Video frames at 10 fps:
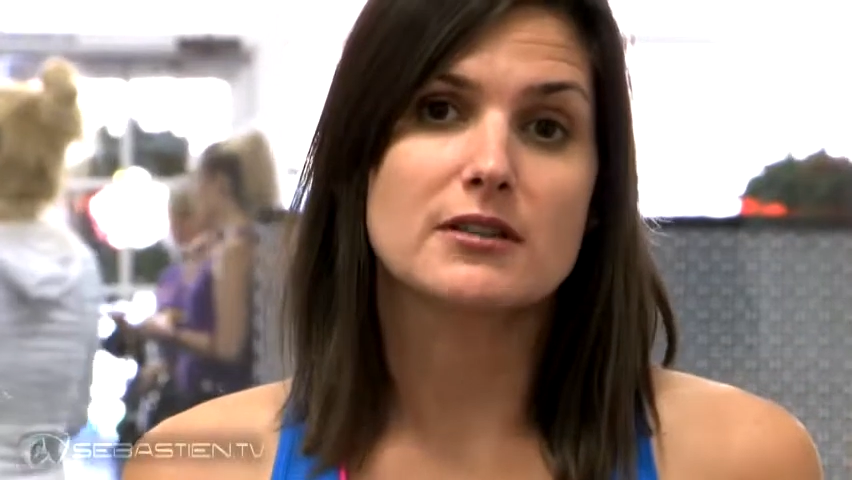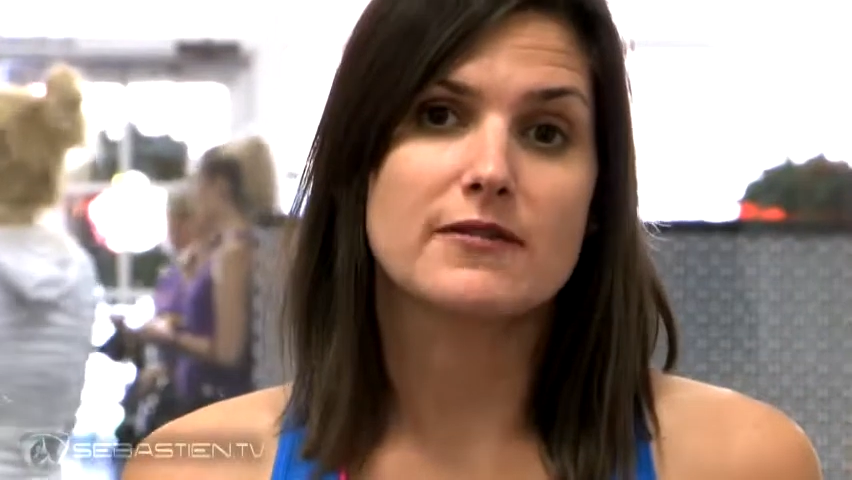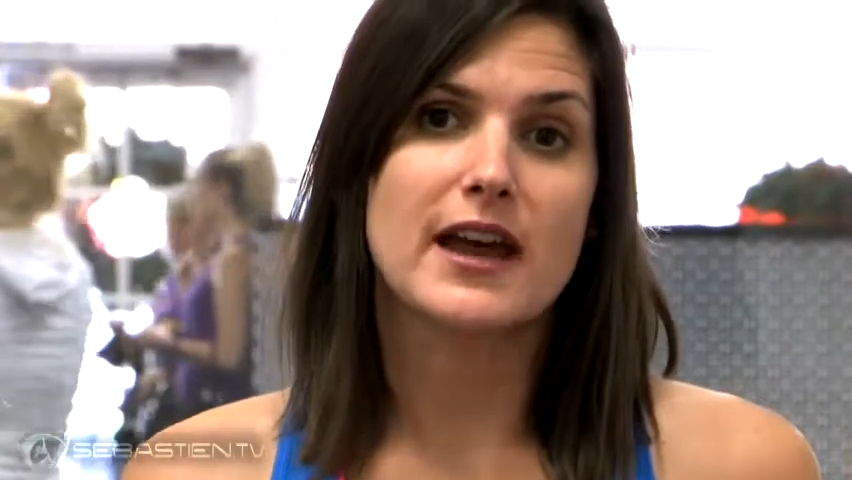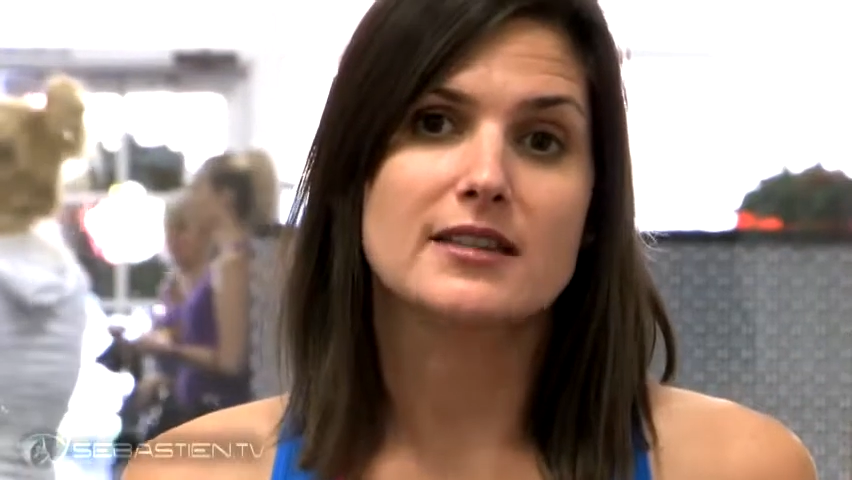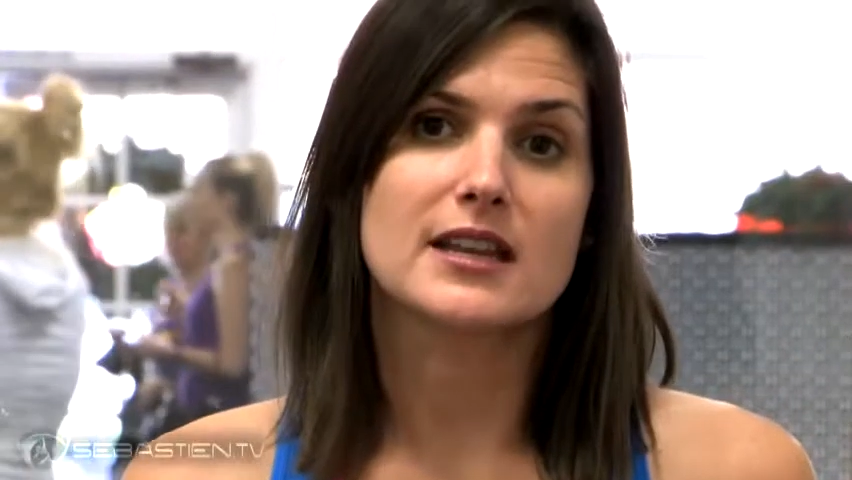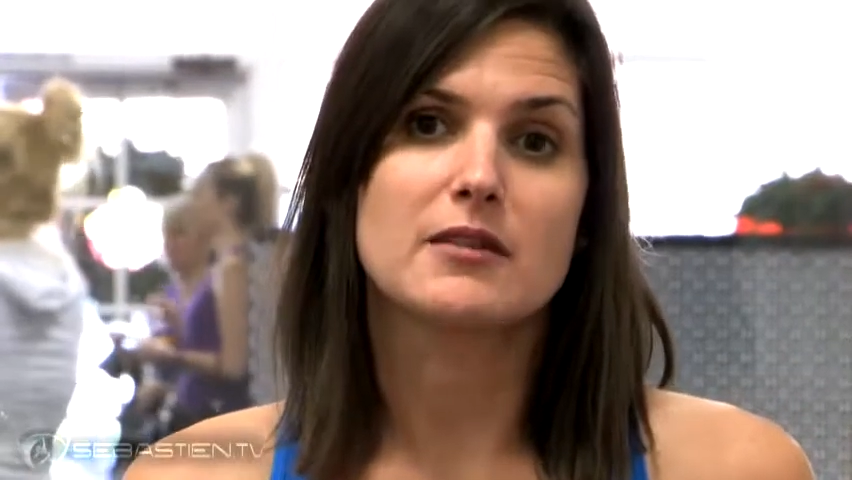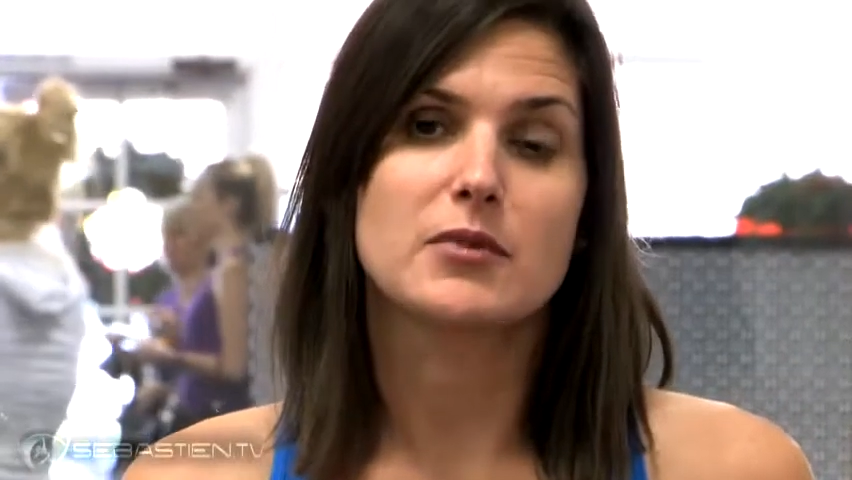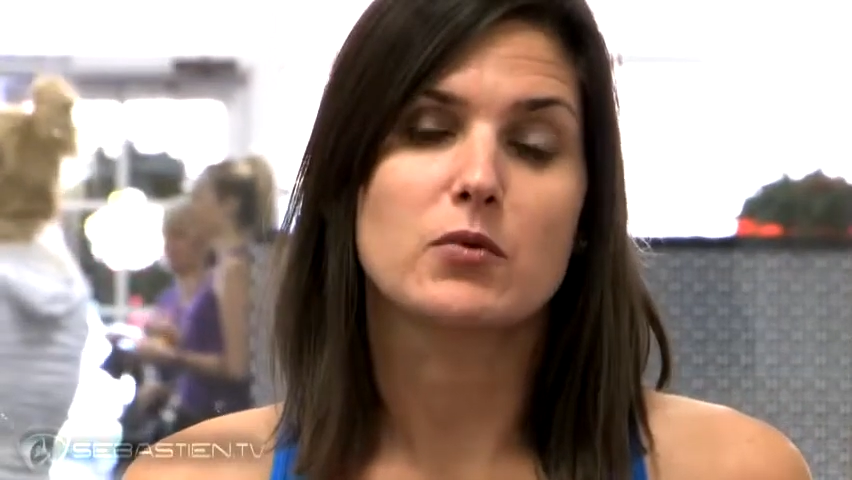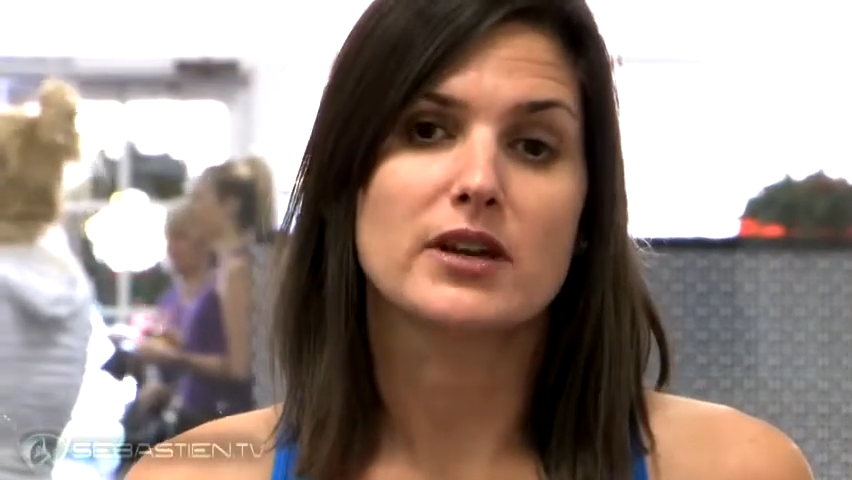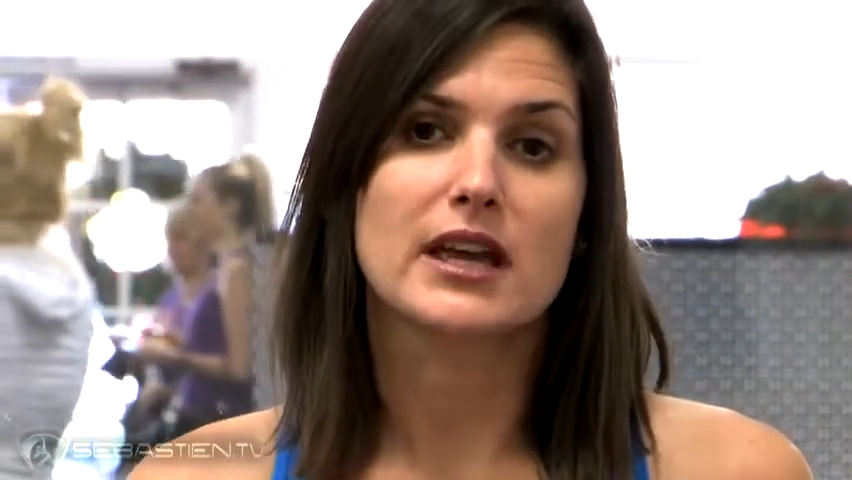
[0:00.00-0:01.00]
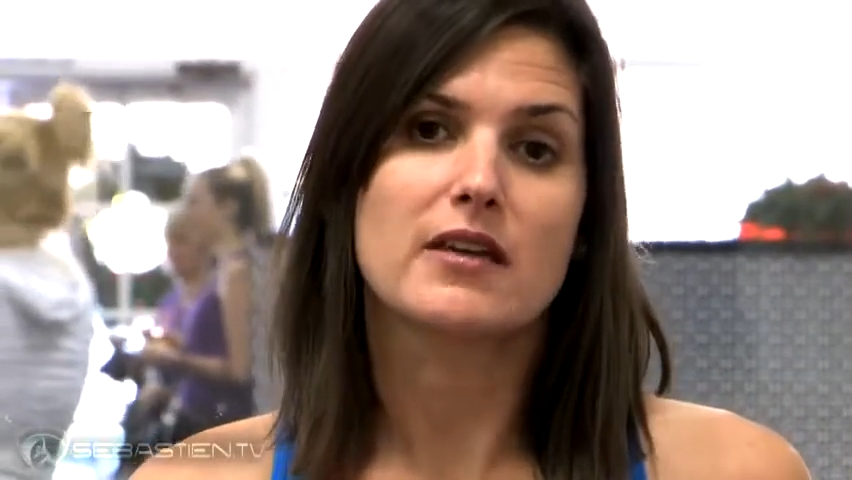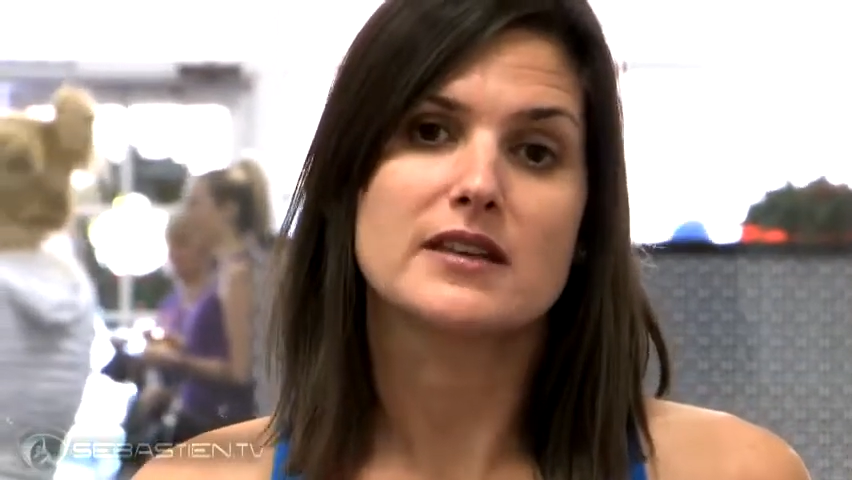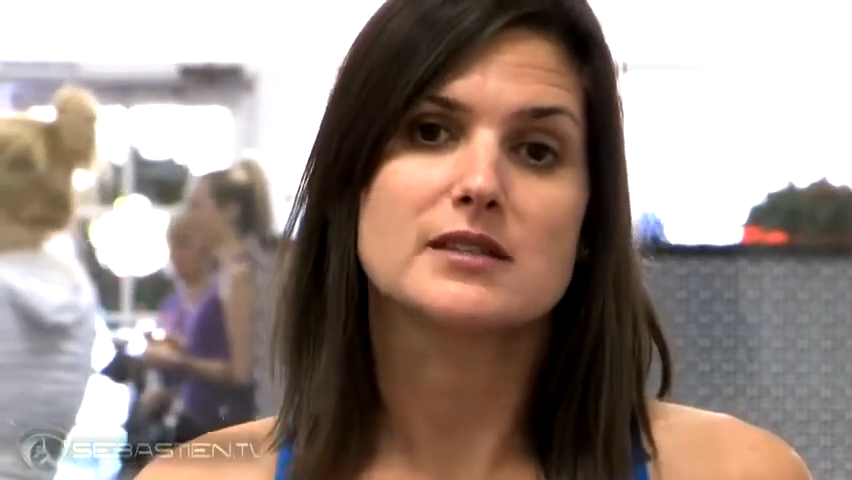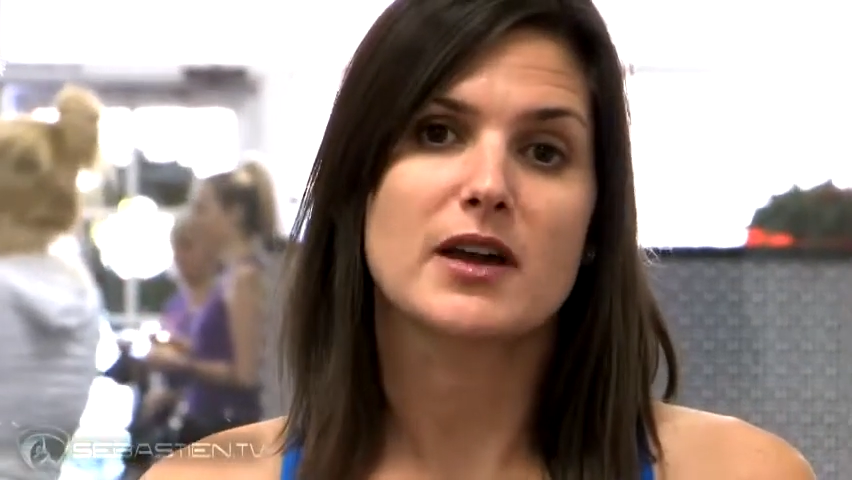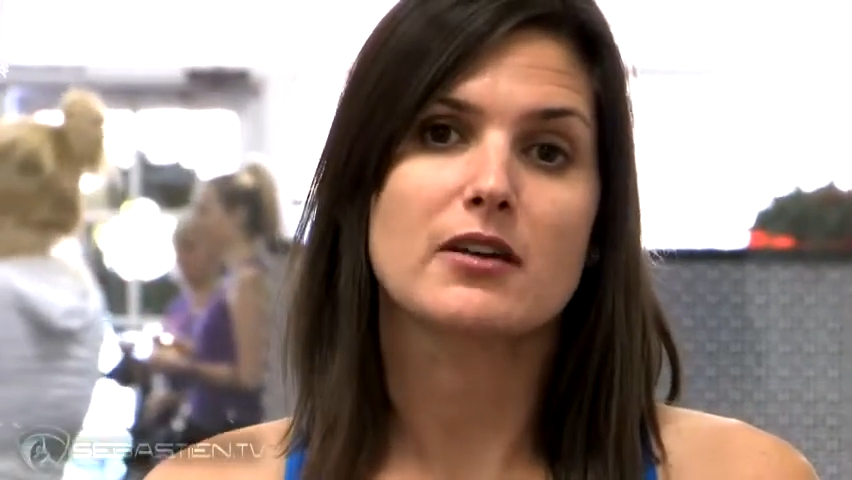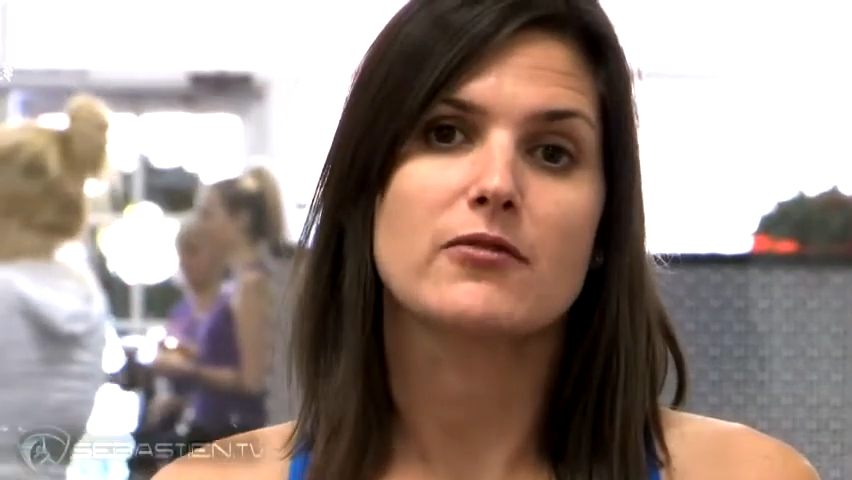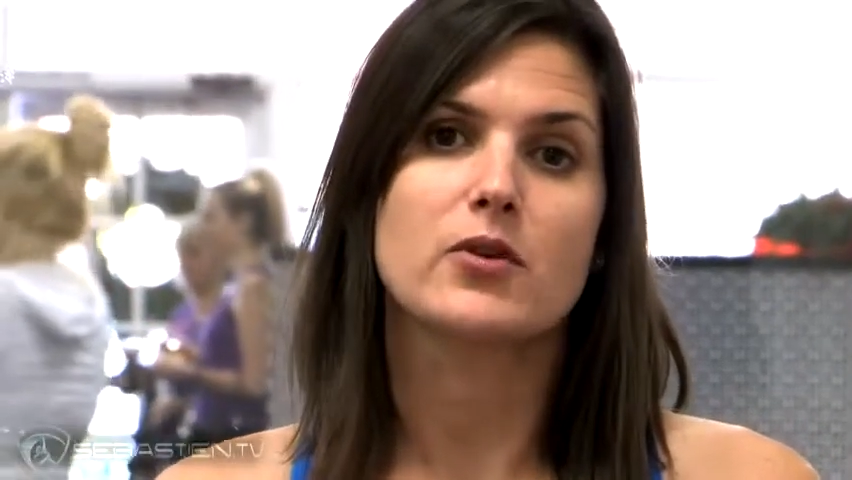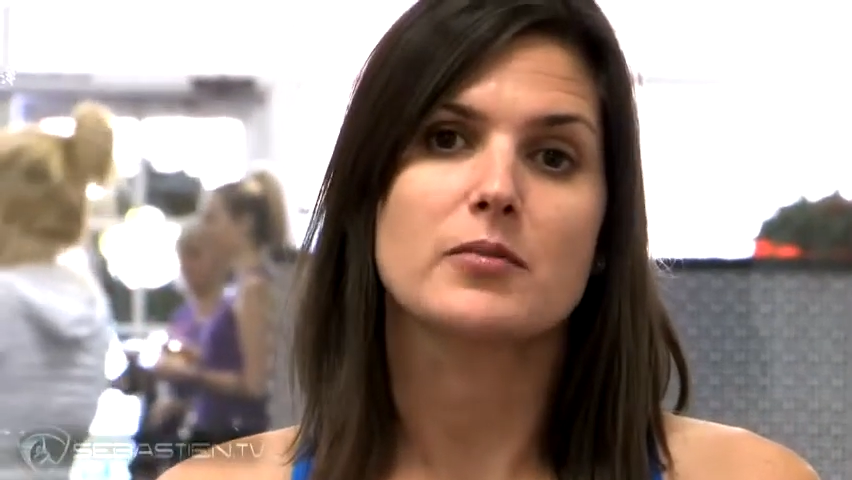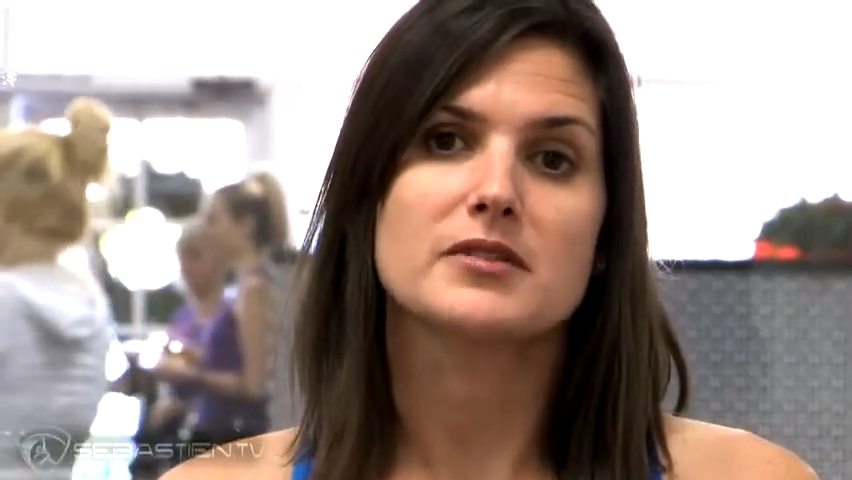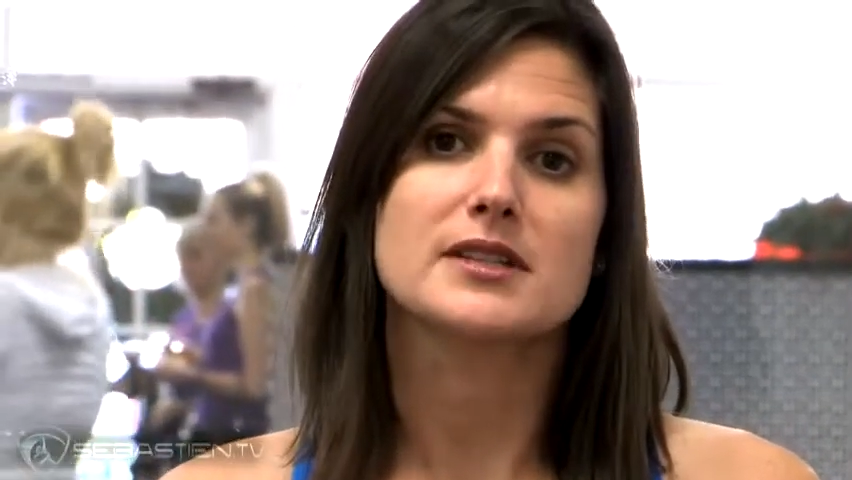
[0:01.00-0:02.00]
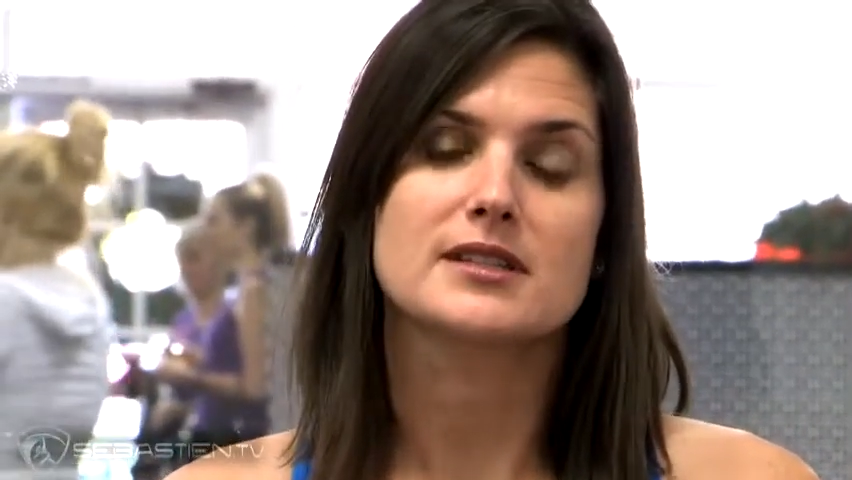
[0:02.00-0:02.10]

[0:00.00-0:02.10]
the fact that I've been working on these megaformers.